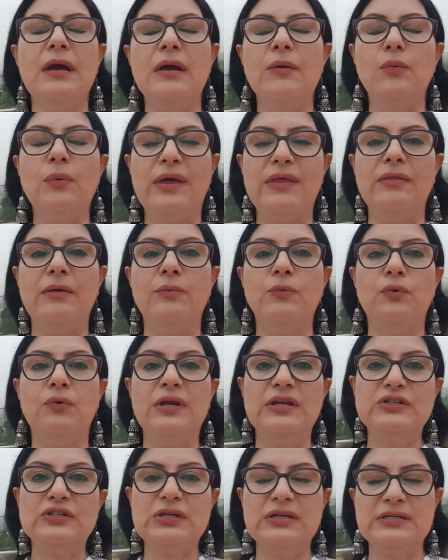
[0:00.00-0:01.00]
when the moon
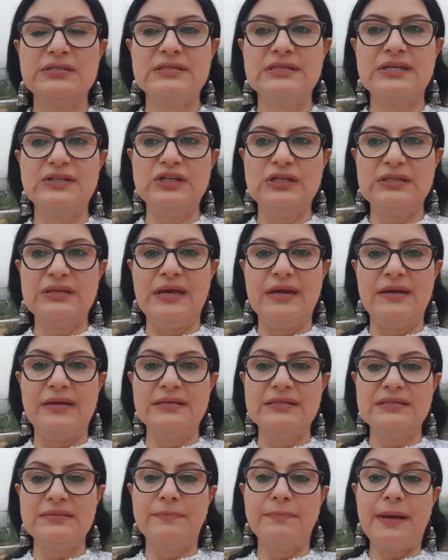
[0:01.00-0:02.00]
reaches
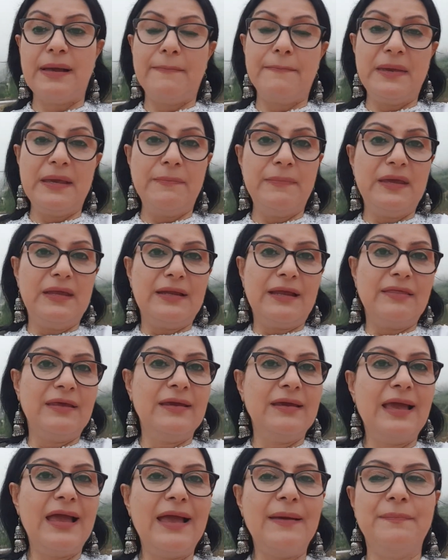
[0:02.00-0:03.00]
Sagittarius, but maybe
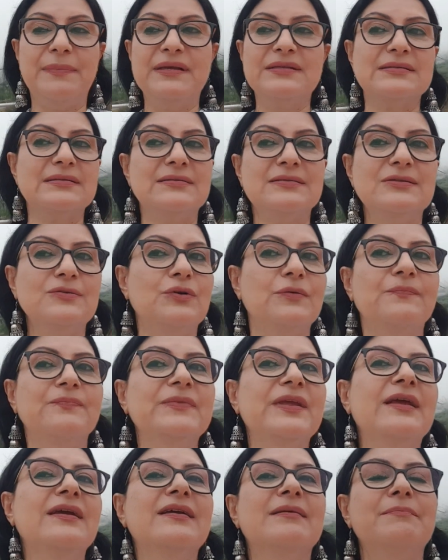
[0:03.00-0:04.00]
nothing happens. So
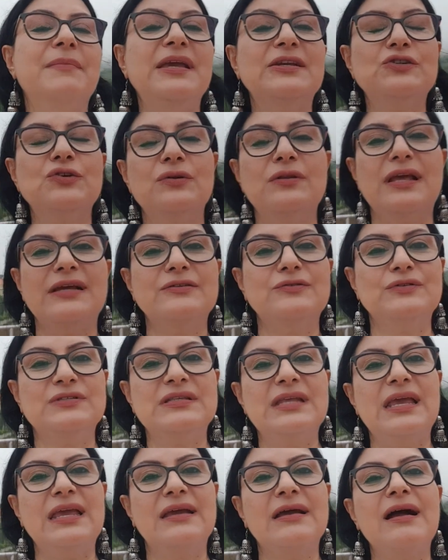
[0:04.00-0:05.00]
make sure that you
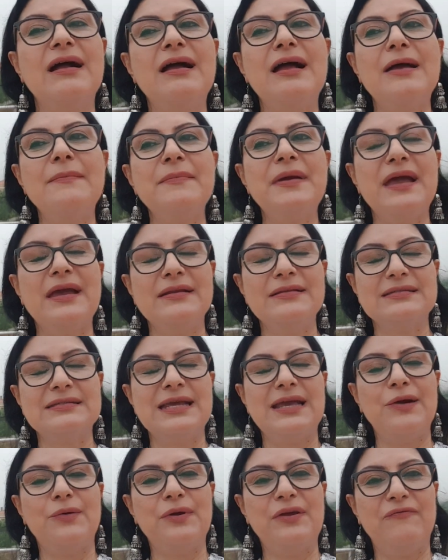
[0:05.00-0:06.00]
stay calm and
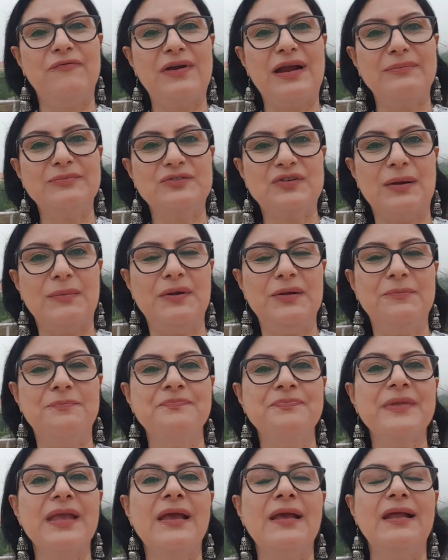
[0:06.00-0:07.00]
stay away from trouble.
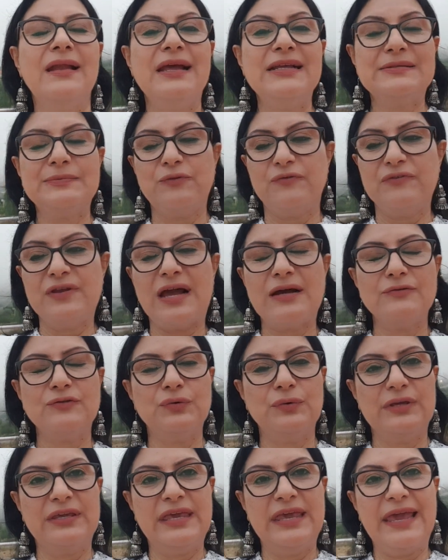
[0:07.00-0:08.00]
Let's move now
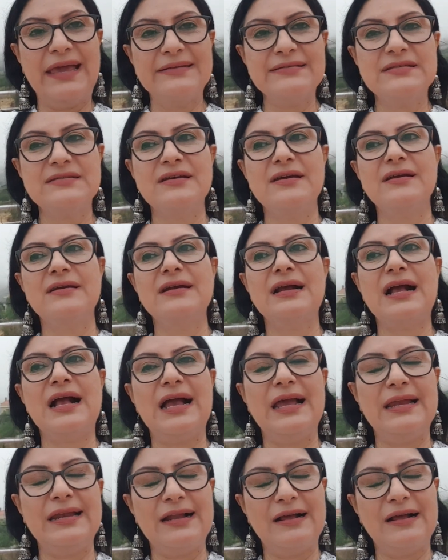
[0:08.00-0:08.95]
to Cancer. I